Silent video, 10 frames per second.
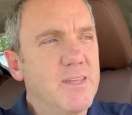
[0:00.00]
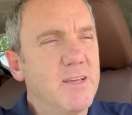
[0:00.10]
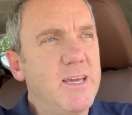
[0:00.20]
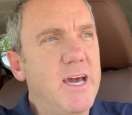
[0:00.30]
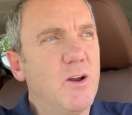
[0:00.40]

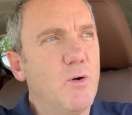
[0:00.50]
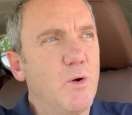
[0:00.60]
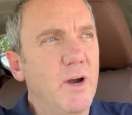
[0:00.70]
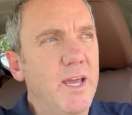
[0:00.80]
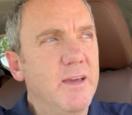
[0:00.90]

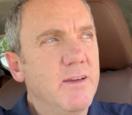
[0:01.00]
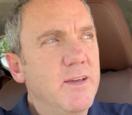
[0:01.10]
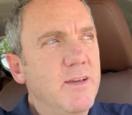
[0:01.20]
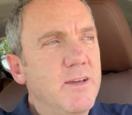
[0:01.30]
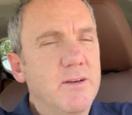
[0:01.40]
category.
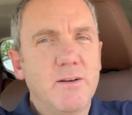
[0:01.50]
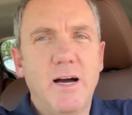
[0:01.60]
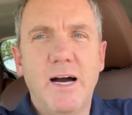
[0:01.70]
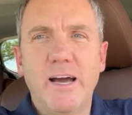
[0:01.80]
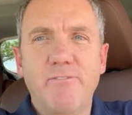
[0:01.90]

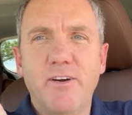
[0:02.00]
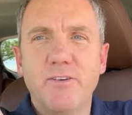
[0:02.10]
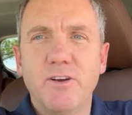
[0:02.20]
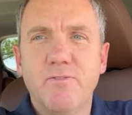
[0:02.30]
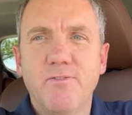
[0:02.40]
I
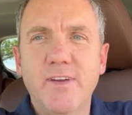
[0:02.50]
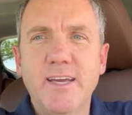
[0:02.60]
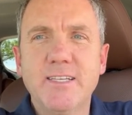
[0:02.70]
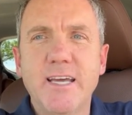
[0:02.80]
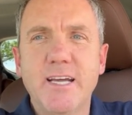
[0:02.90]
found a
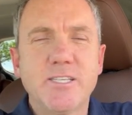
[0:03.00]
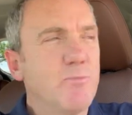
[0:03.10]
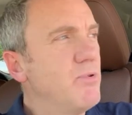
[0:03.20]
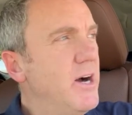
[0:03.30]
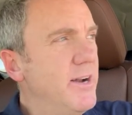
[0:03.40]
fantastic
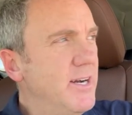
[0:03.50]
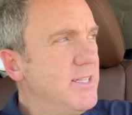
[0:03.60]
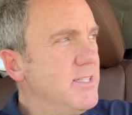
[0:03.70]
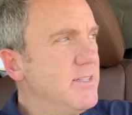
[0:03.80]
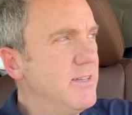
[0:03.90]

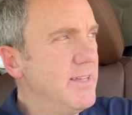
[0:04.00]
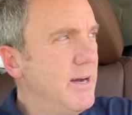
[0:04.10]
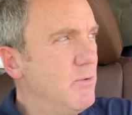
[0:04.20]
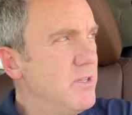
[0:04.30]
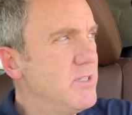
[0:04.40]
product.
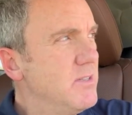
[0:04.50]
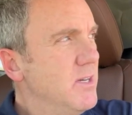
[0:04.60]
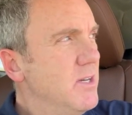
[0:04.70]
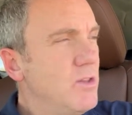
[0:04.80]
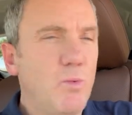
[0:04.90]
That was
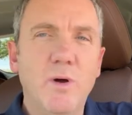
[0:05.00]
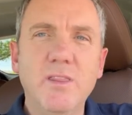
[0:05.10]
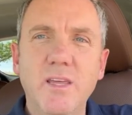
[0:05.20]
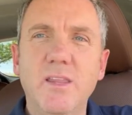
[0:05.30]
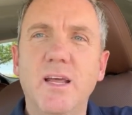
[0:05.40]
the one
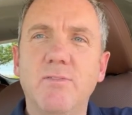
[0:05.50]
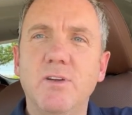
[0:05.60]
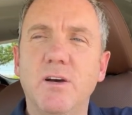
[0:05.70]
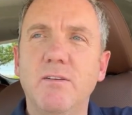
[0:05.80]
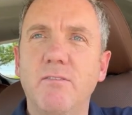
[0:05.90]
thing that I've
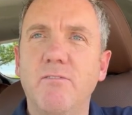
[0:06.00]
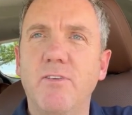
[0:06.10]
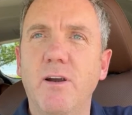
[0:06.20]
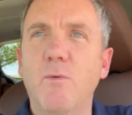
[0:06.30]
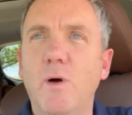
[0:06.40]
done
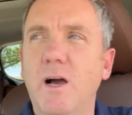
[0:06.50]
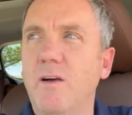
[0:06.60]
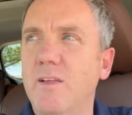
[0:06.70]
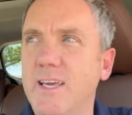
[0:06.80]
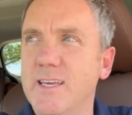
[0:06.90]
very
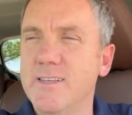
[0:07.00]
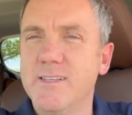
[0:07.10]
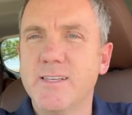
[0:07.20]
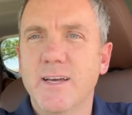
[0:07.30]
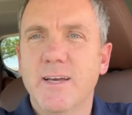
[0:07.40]
well,
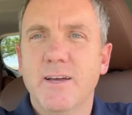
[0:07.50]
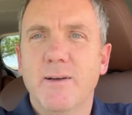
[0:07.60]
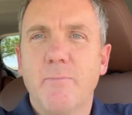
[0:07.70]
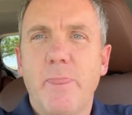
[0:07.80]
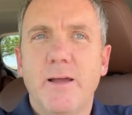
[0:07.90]
is
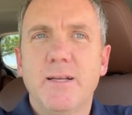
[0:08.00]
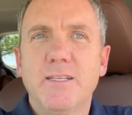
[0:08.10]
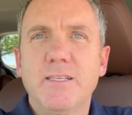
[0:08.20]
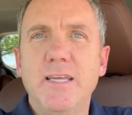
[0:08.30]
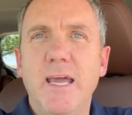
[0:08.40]

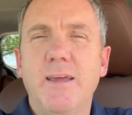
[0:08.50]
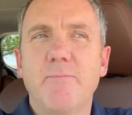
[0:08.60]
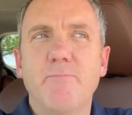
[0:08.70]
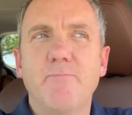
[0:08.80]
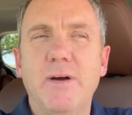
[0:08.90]
take
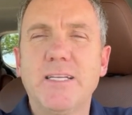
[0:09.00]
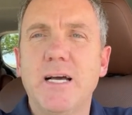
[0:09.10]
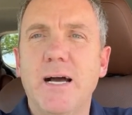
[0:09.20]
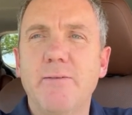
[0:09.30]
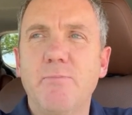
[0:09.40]
my
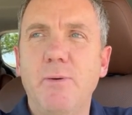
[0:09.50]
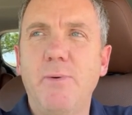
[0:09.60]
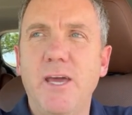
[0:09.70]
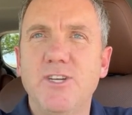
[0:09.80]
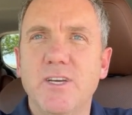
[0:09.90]
time and be
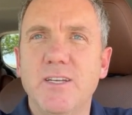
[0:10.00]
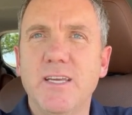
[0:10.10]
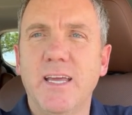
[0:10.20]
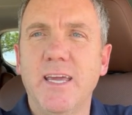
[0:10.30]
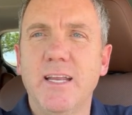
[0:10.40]
patient
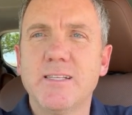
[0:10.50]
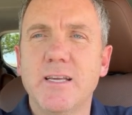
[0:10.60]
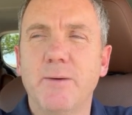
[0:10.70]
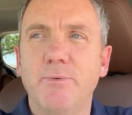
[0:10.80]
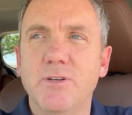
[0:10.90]
and get
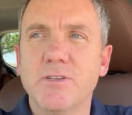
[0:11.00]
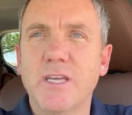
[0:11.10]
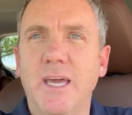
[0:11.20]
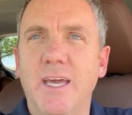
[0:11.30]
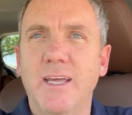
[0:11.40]
samples
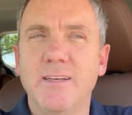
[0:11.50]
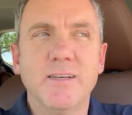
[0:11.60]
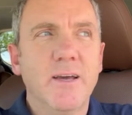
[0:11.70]
and